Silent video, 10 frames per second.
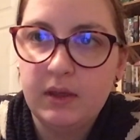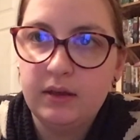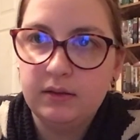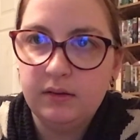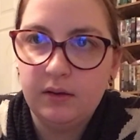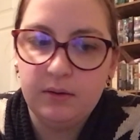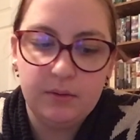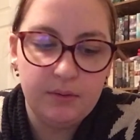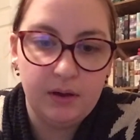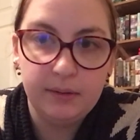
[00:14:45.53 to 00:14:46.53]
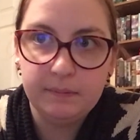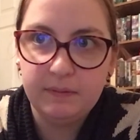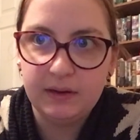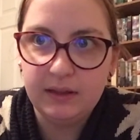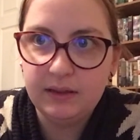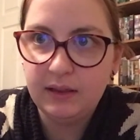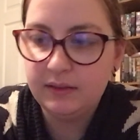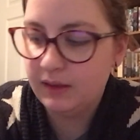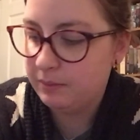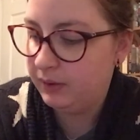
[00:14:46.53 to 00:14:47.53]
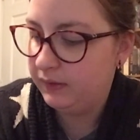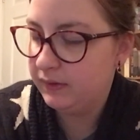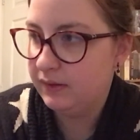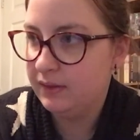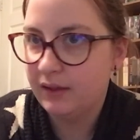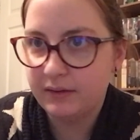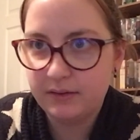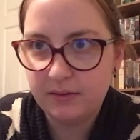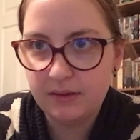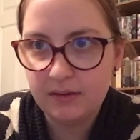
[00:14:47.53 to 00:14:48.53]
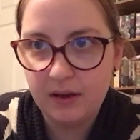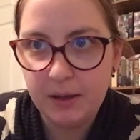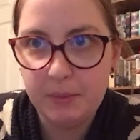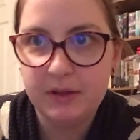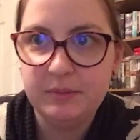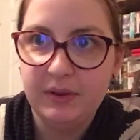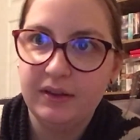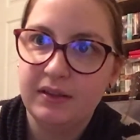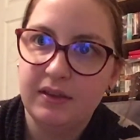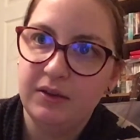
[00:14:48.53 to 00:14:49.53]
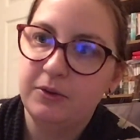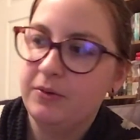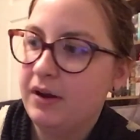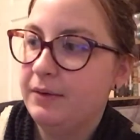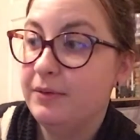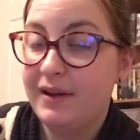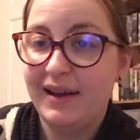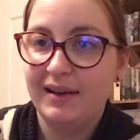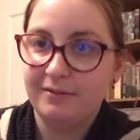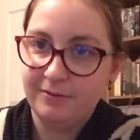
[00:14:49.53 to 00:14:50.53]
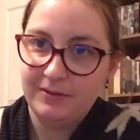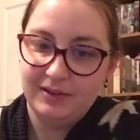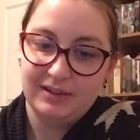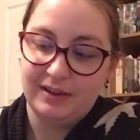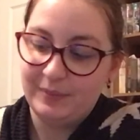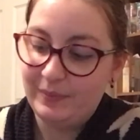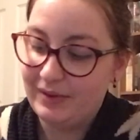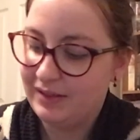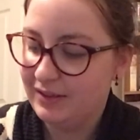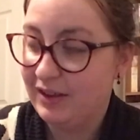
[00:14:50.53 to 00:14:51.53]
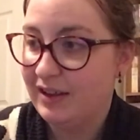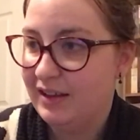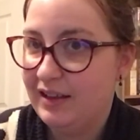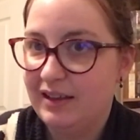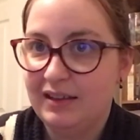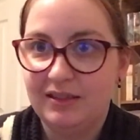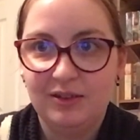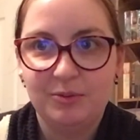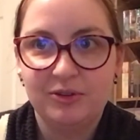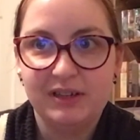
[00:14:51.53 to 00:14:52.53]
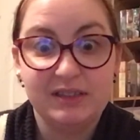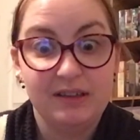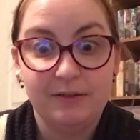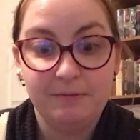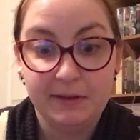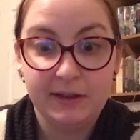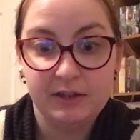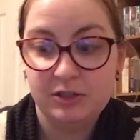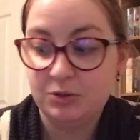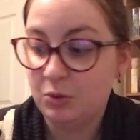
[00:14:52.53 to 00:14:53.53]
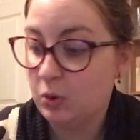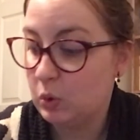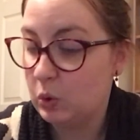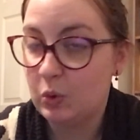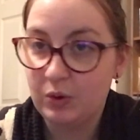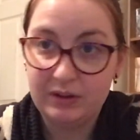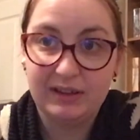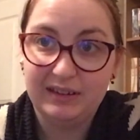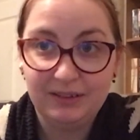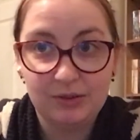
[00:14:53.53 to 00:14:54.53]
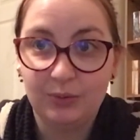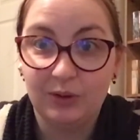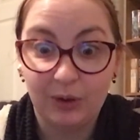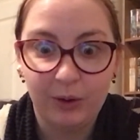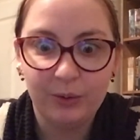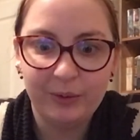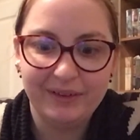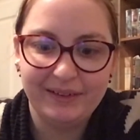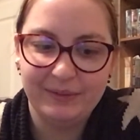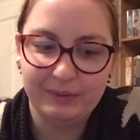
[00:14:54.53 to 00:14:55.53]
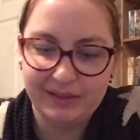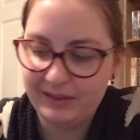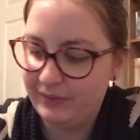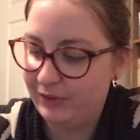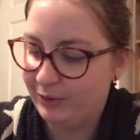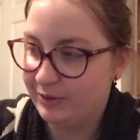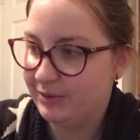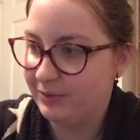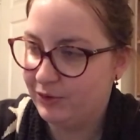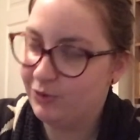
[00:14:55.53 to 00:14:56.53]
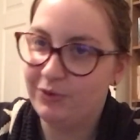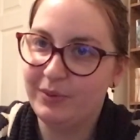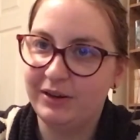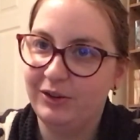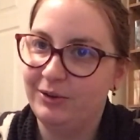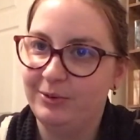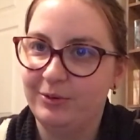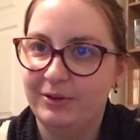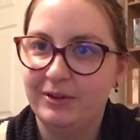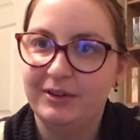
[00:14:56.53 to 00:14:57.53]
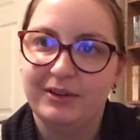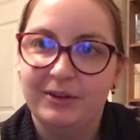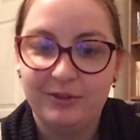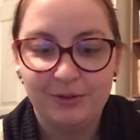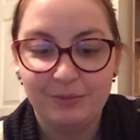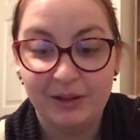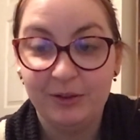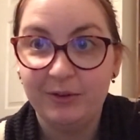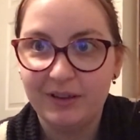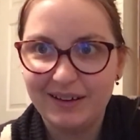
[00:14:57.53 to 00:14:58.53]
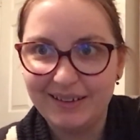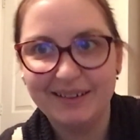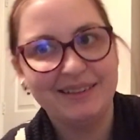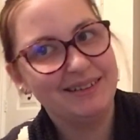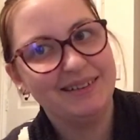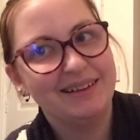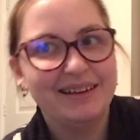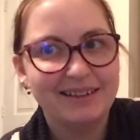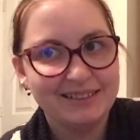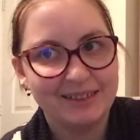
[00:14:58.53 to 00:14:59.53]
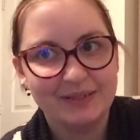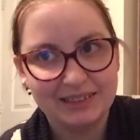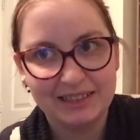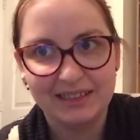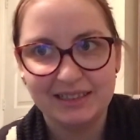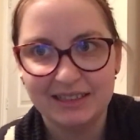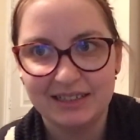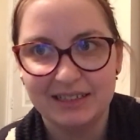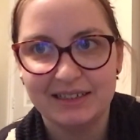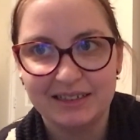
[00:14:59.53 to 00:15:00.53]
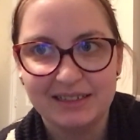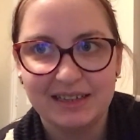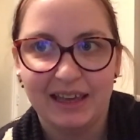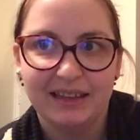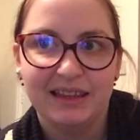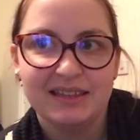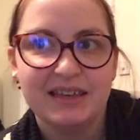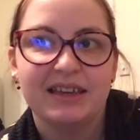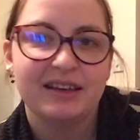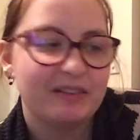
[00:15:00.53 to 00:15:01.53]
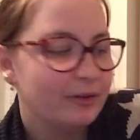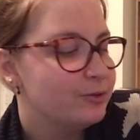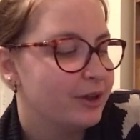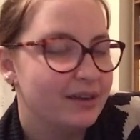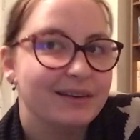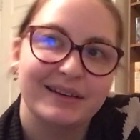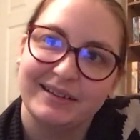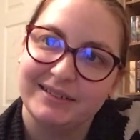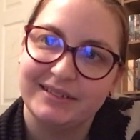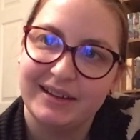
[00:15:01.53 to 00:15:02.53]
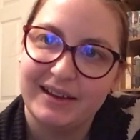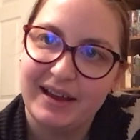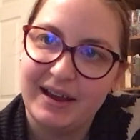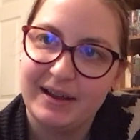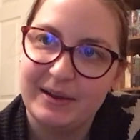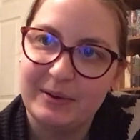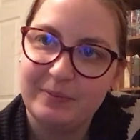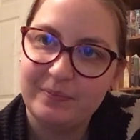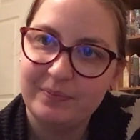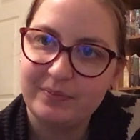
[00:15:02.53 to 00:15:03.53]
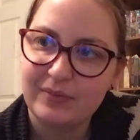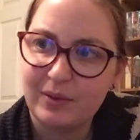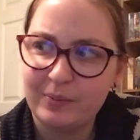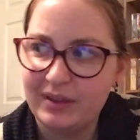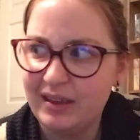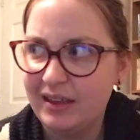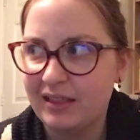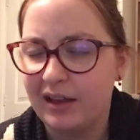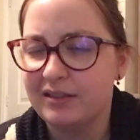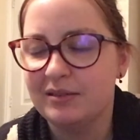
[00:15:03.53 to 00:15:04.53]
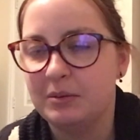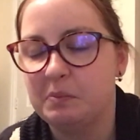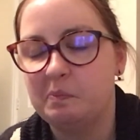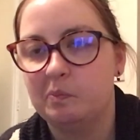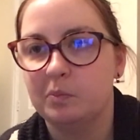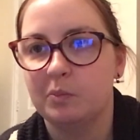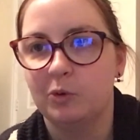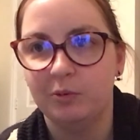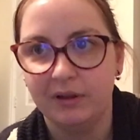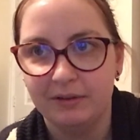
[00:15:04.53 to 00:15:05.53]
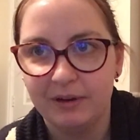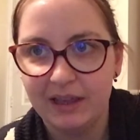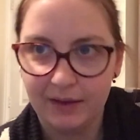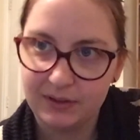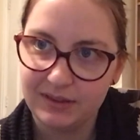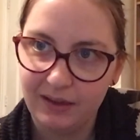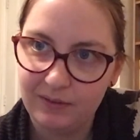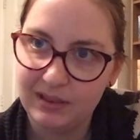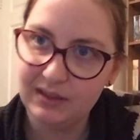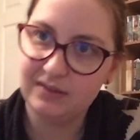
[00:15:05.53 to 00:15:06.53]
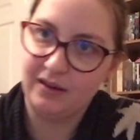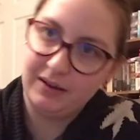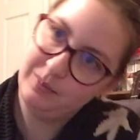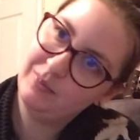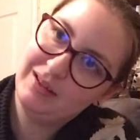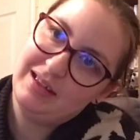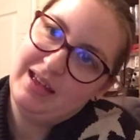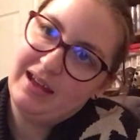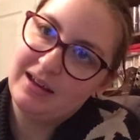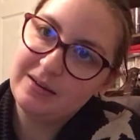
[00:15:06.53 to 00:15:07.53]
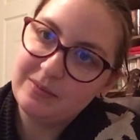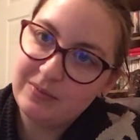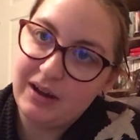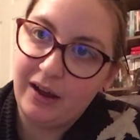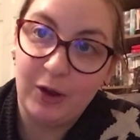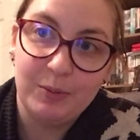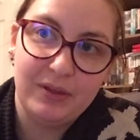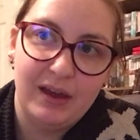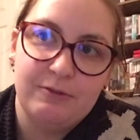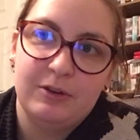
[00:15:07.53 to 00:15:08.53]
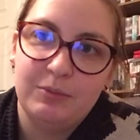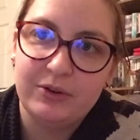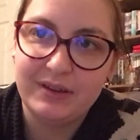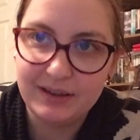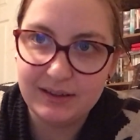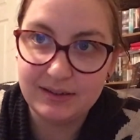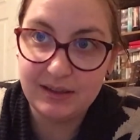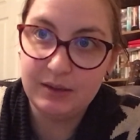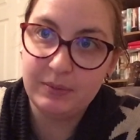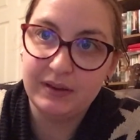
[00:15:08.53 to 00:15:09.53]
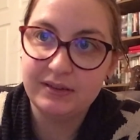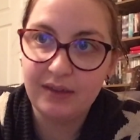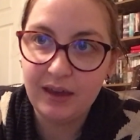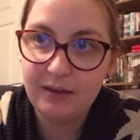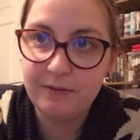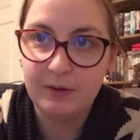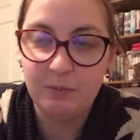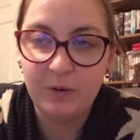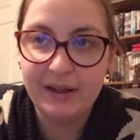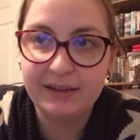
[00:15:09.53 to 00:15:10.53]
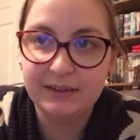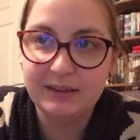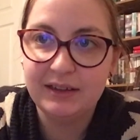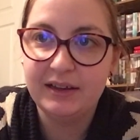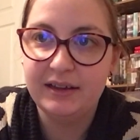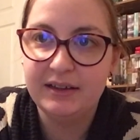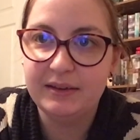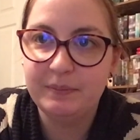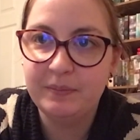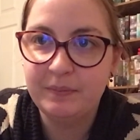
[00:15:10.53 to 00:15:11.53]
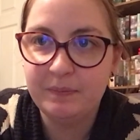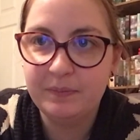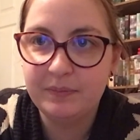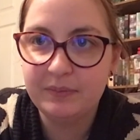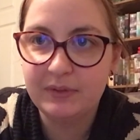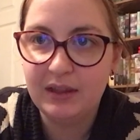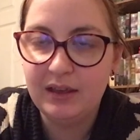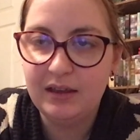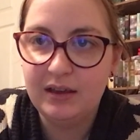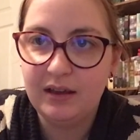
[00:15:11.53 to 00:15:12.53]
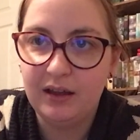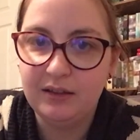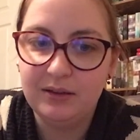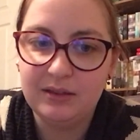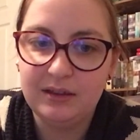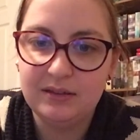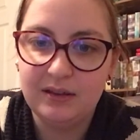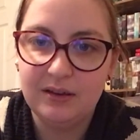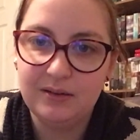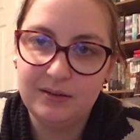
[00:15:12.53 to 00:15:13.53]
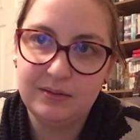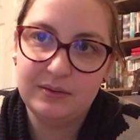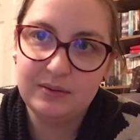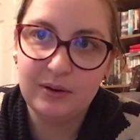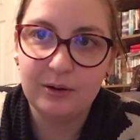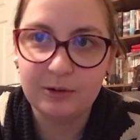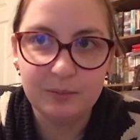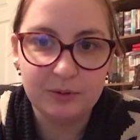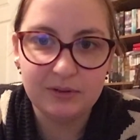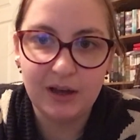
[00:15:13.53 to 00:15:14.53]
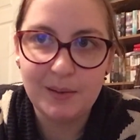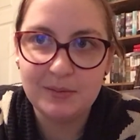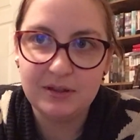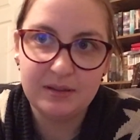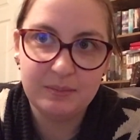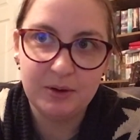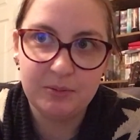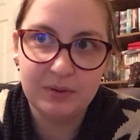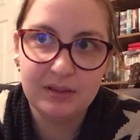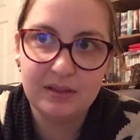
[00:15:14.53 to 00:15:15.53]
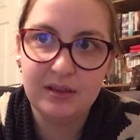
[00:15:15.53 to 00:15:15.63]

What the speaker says: So hopefully then that means next time I speak to you I will have some new projects either finished or at least on the go, with all of my new yarn. So I'm excited to get knitting crocheting. But yeah, that's all I really have to say for this time. I hope that everybody is keeping safe and well. I know these are horrible times at the moment.